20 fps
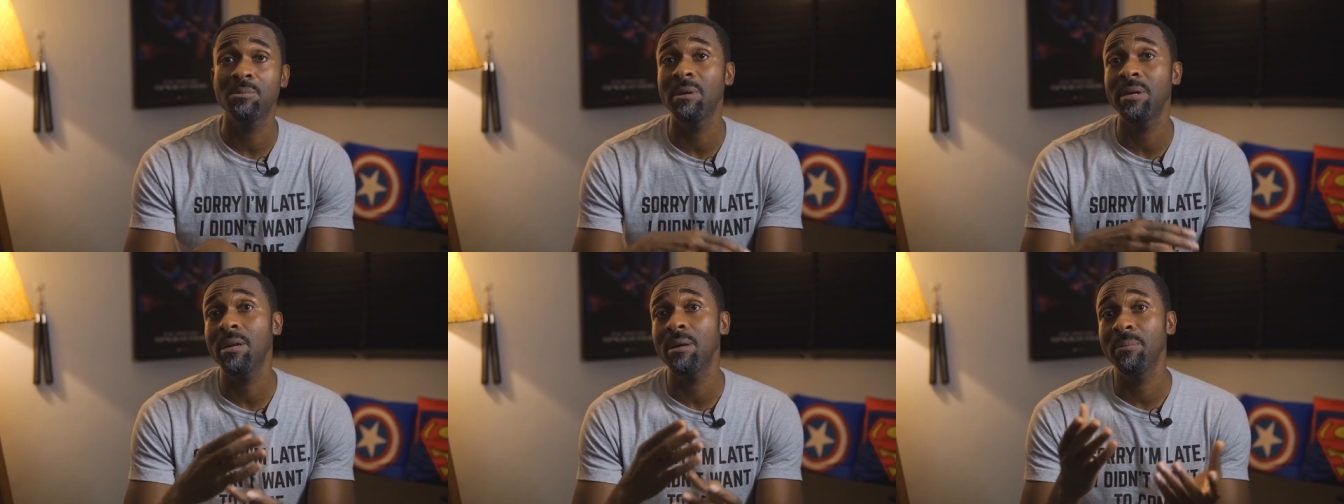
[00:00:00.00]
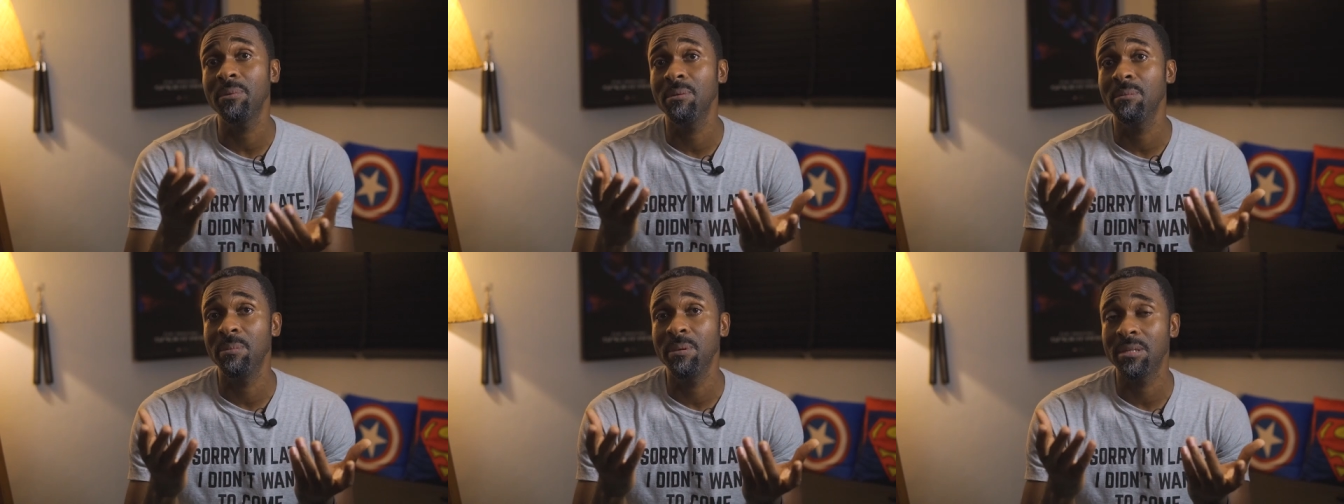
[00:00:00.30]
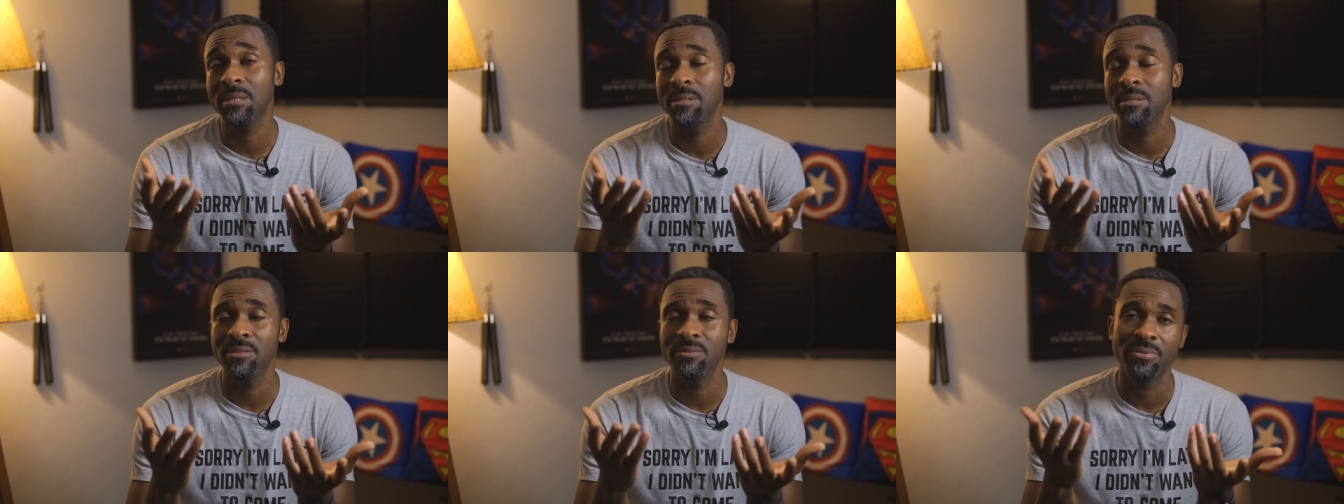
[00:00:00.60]
This might not be a
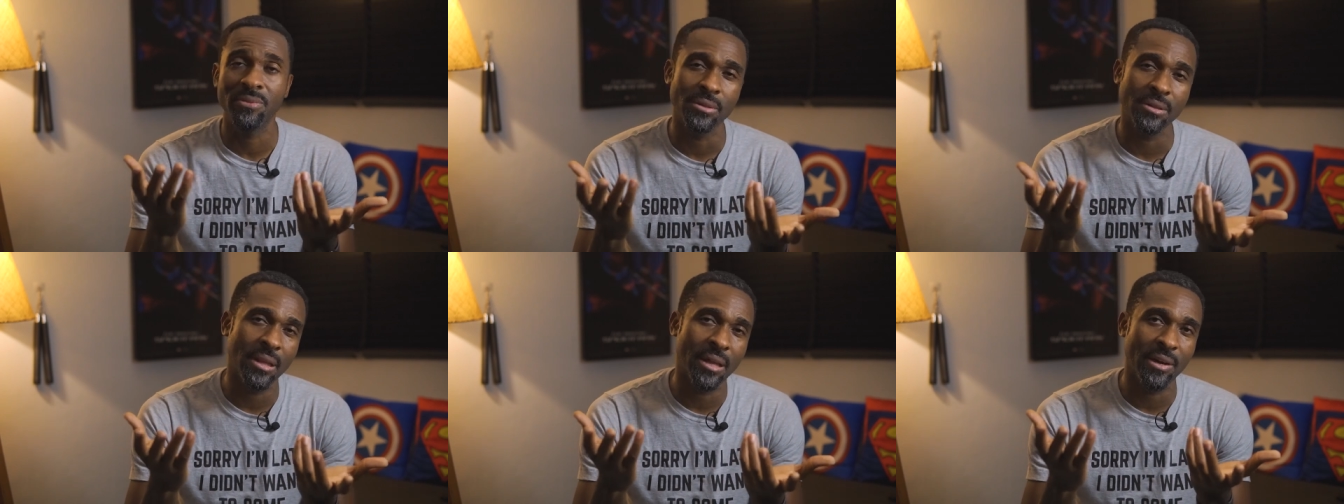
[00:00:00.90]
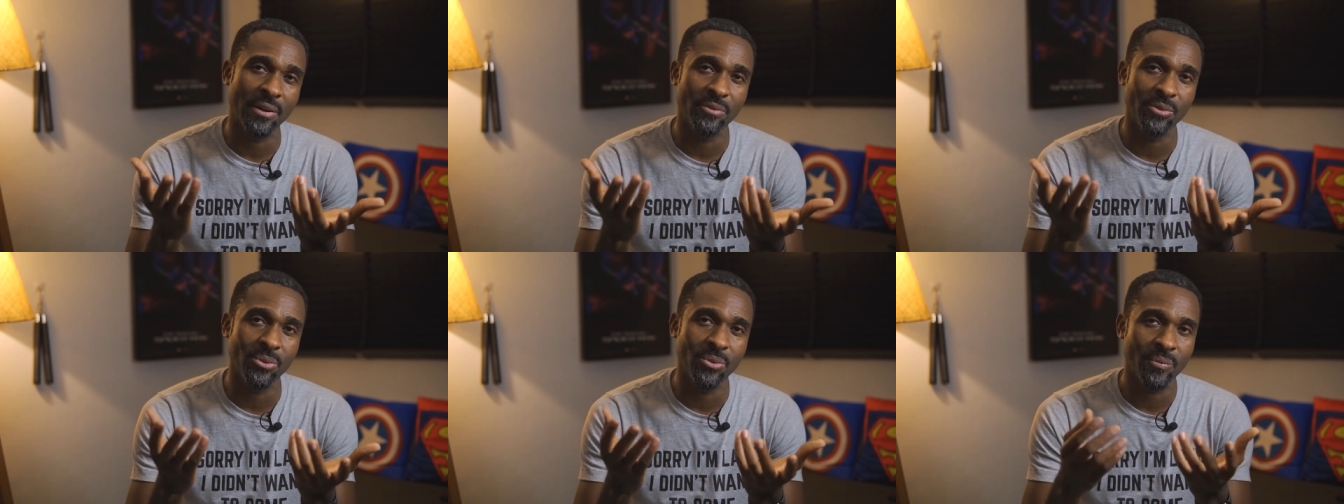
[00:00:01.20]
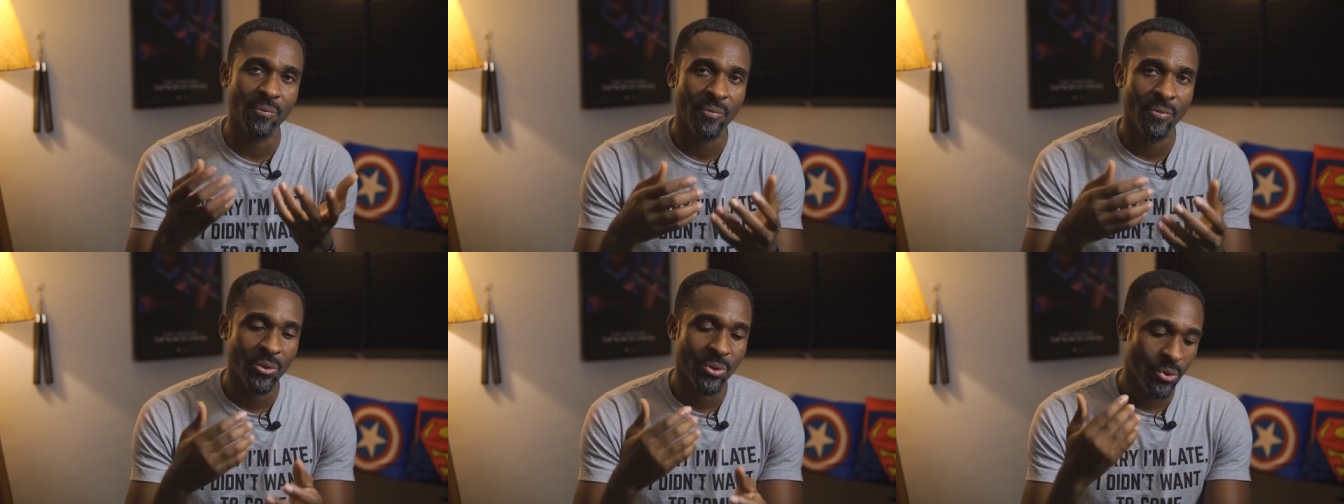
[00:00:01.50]
big deal for a lot of you
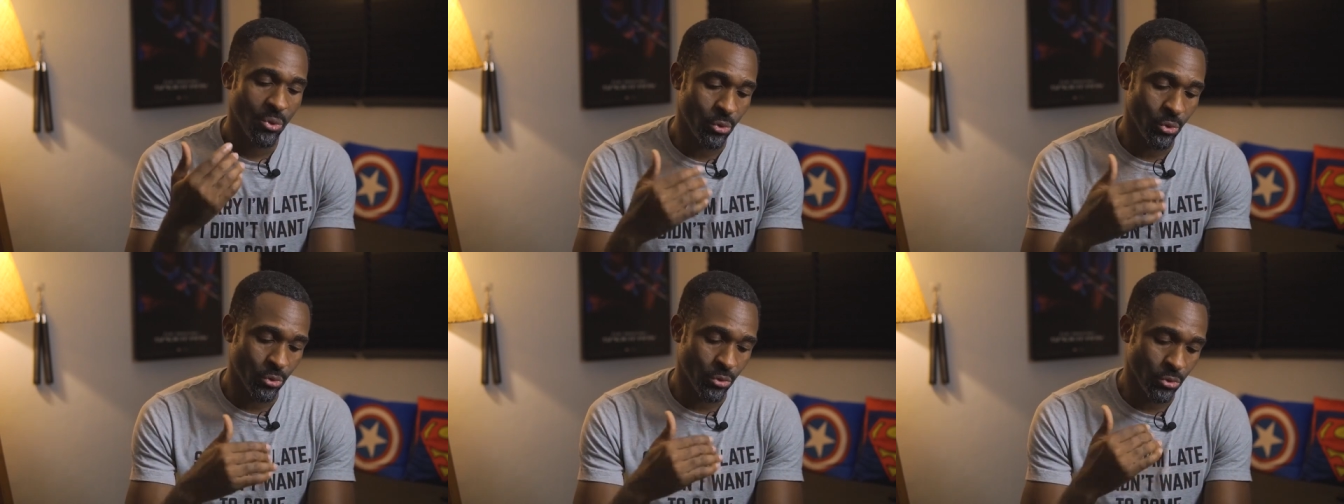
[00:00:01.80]
who